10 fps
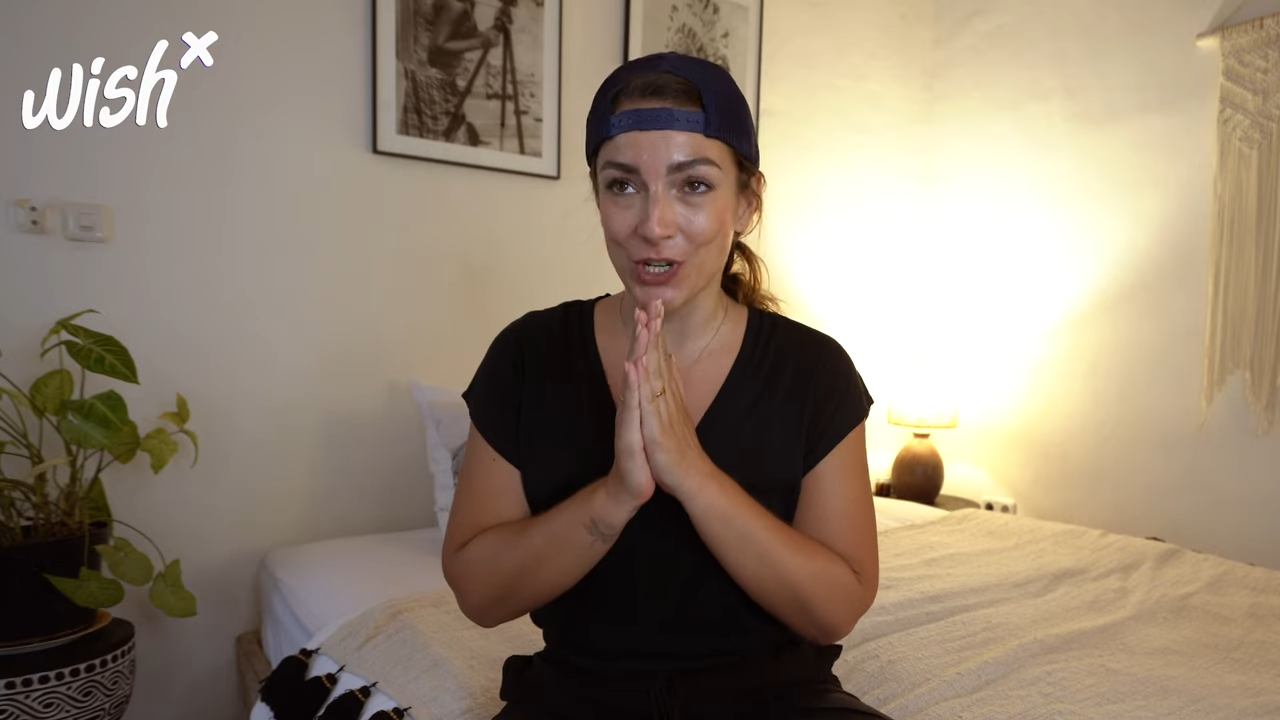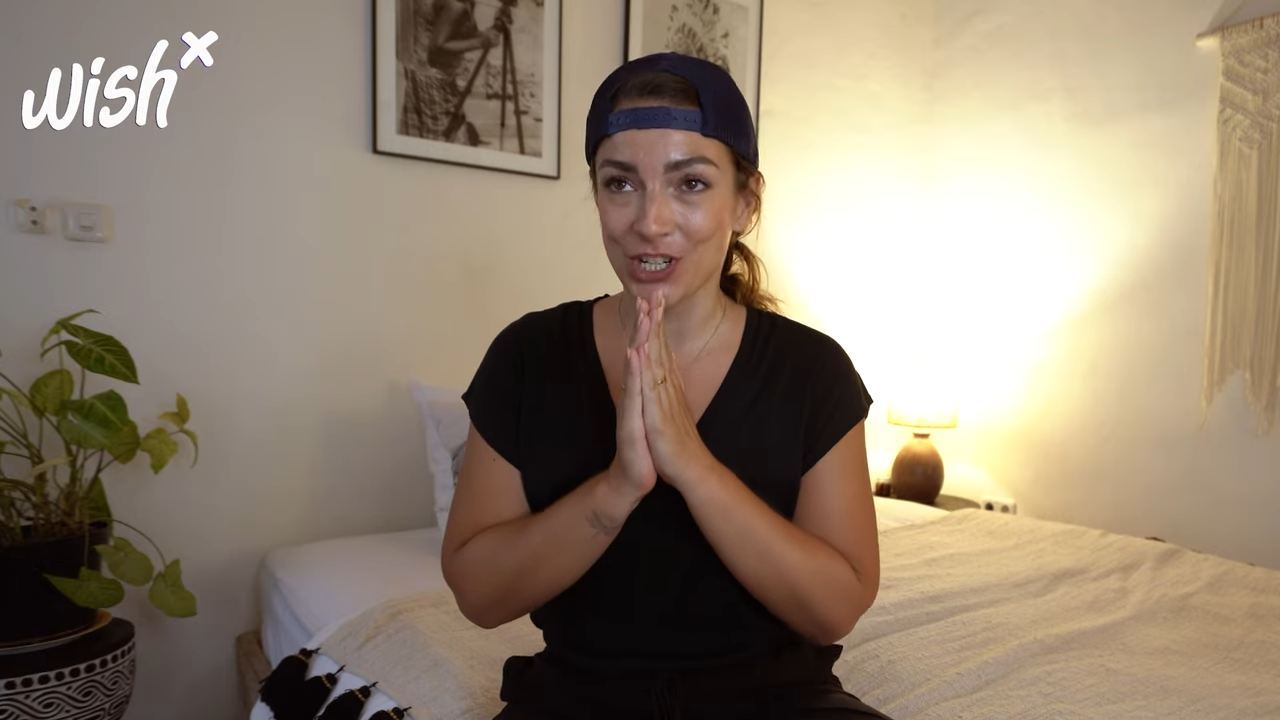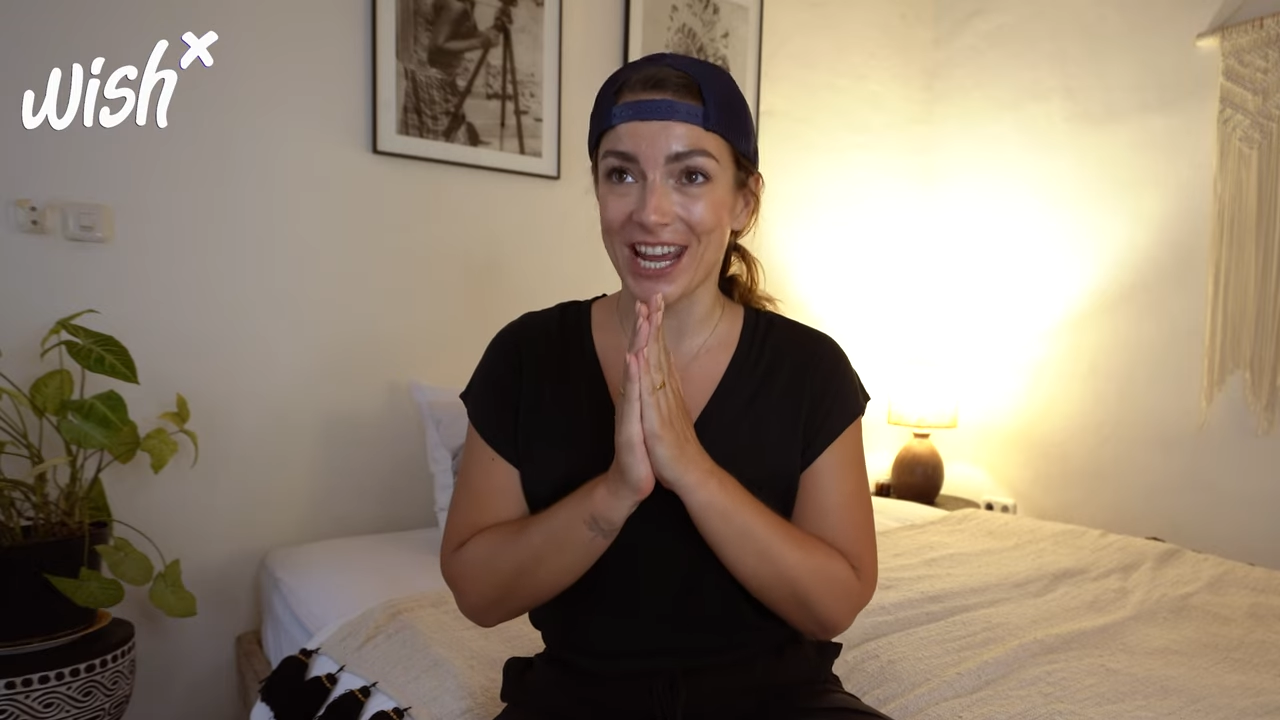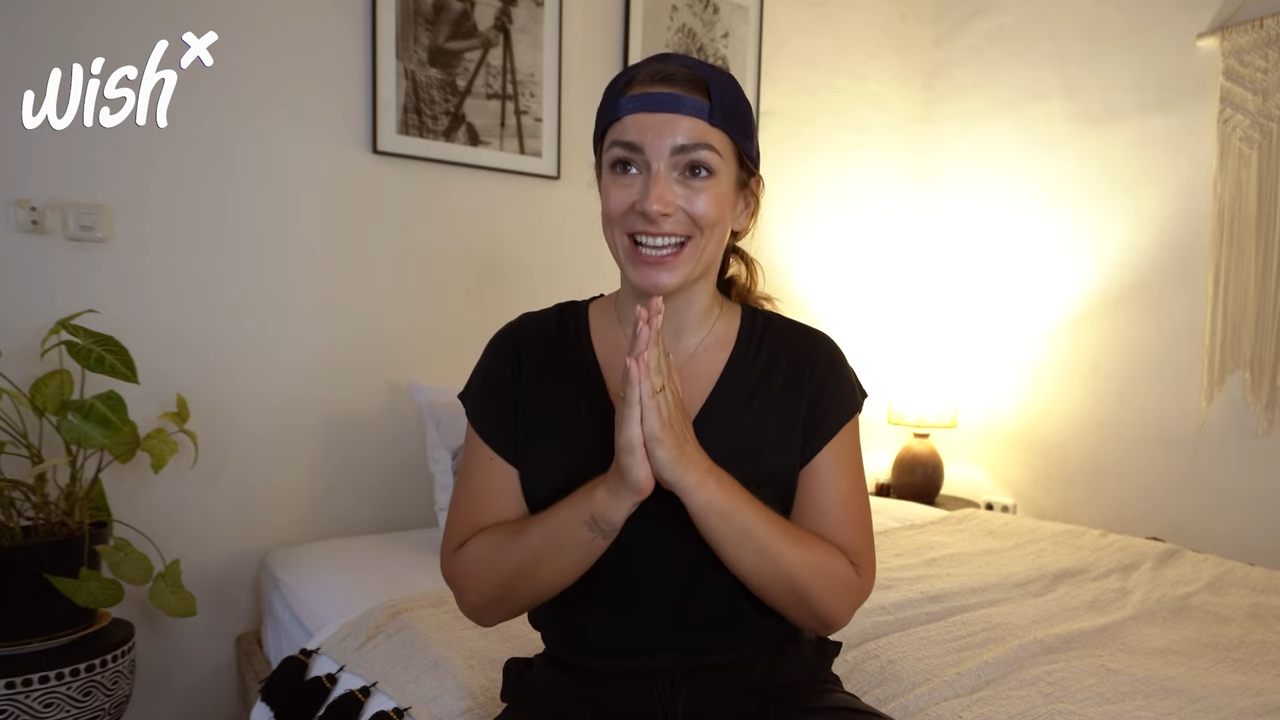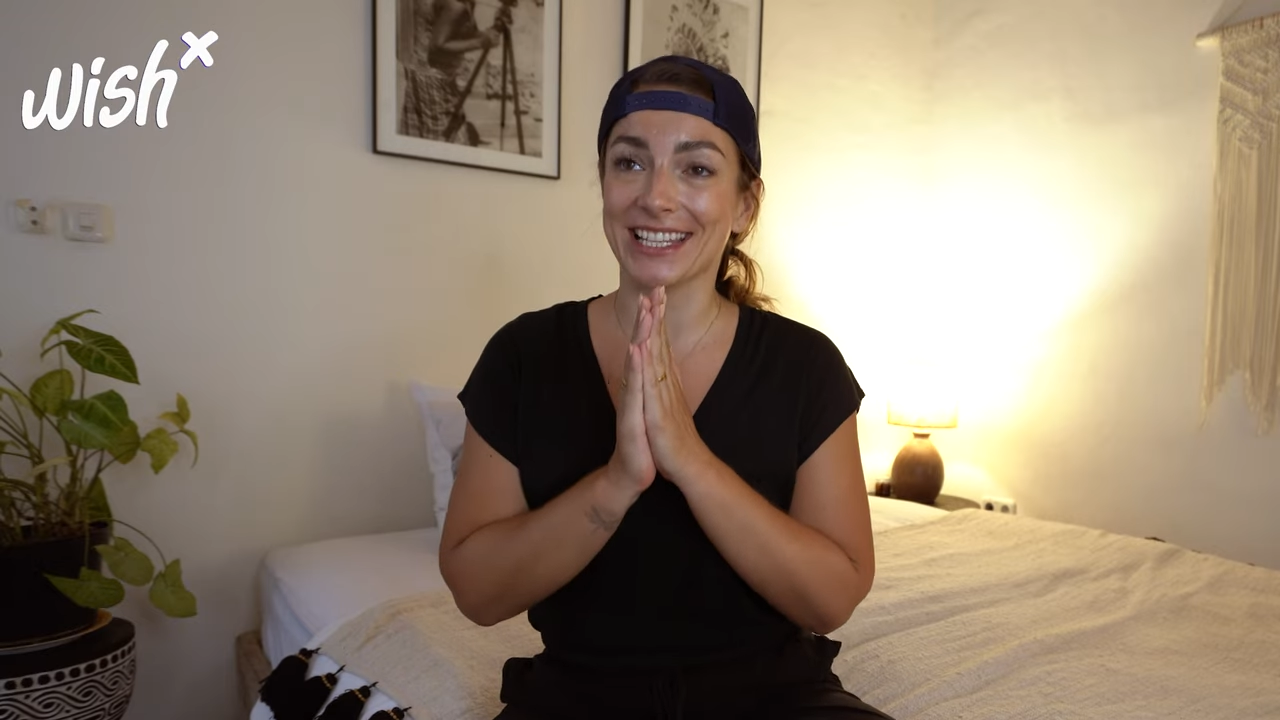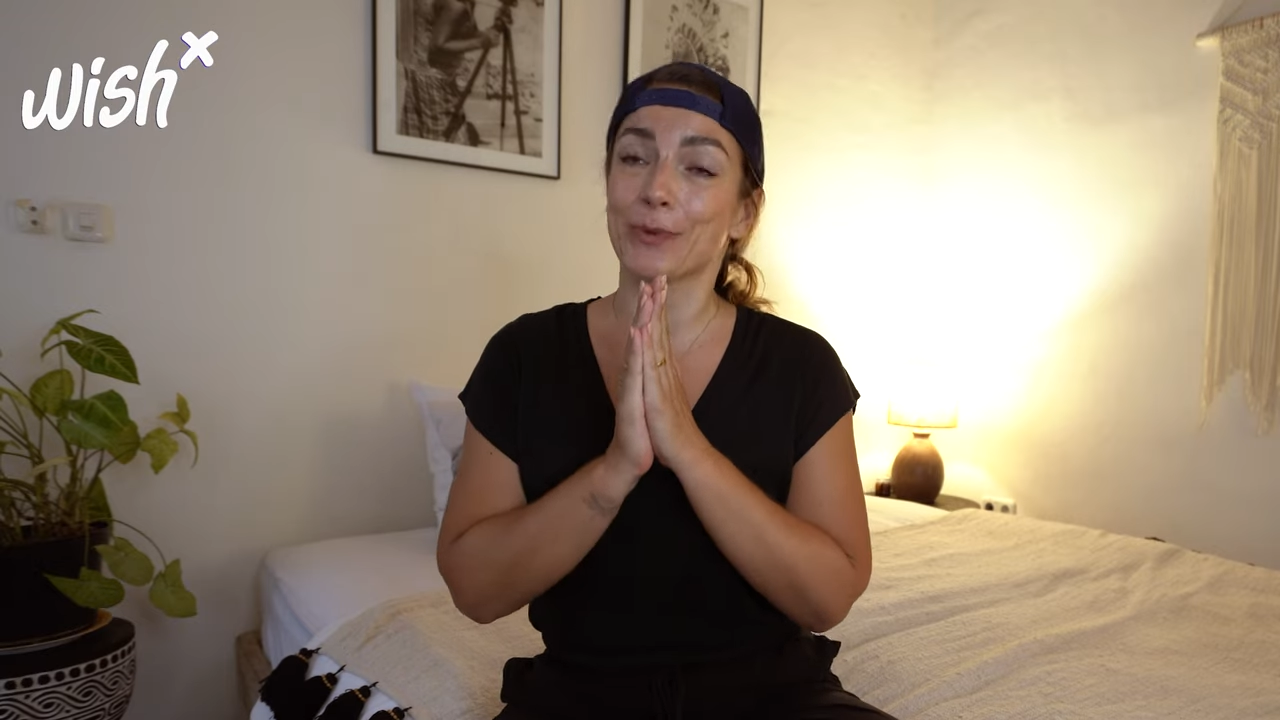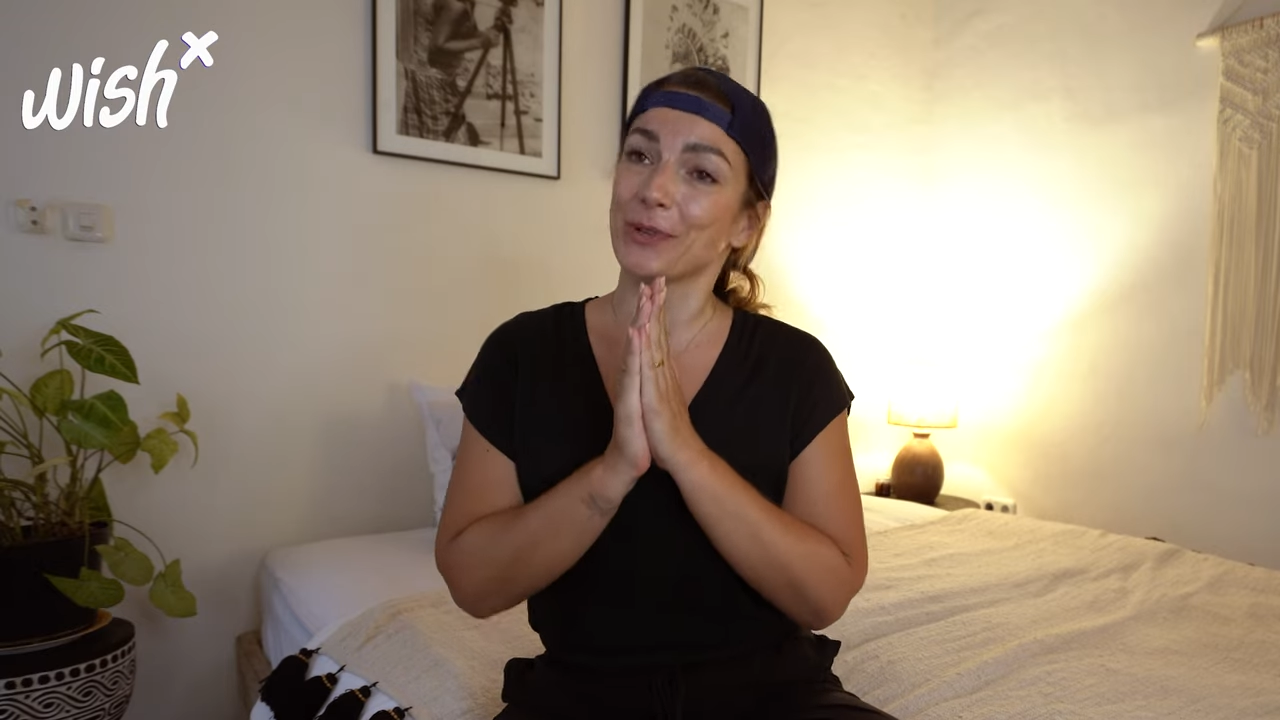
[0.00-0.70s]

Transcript: WishX